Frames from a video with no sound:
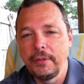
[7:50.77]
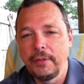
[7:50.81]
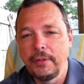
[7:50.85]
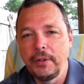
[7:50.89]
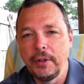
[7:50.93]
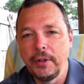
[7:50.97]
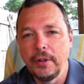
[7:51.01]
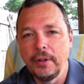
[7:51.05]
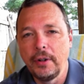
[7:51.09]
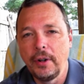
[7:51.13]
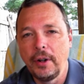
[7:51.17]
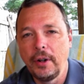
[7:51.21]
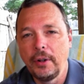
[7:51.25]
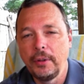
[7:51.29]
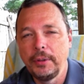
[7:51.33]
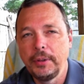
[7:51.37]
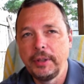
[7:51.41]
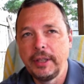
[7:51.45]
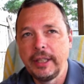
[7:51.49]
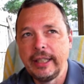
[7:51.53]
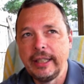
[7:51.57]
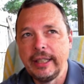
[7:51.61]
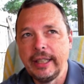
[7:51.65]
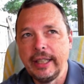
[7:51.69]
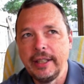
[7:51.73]
And if you're
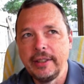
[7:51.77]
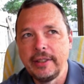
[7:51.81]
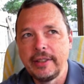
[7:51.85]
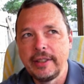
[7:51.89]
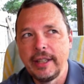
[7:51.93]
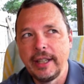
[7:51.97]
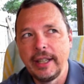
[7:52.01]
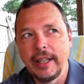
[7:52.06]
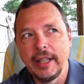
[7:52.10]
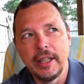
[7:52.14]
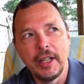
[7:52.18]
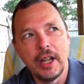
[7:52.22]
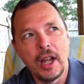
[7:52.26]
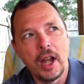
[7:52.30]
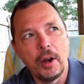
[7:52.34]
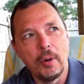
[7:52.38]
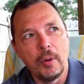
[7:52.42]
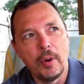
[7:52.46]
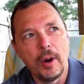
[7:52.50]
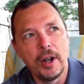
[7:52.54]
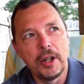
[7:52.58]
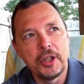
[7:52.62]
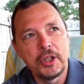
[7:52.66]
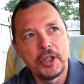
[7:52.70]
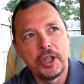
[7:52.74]
only listening and
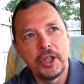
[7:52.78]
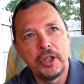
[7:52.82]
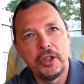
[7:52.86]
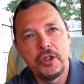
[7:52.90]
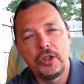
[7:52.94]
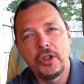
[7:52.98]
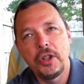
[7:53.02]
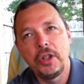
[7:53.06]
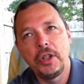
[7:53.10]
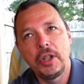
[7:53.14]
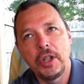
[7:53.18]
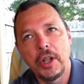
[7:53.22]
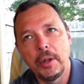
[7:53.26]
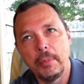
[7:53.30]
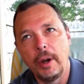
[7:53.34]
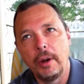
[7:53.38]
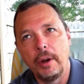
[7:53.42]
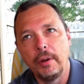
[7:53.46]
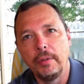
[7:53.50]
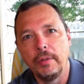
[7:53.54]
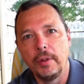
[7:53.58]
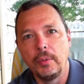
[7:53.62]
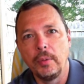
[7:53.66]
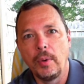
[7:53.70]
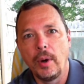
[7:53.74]
not watching, you should come
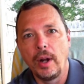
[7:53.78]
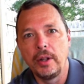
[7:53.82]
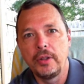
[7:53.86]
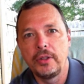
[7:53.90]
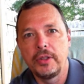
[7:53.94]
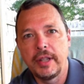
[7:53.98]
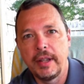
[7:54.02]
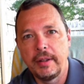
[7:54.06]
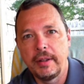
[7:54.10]
over and watch.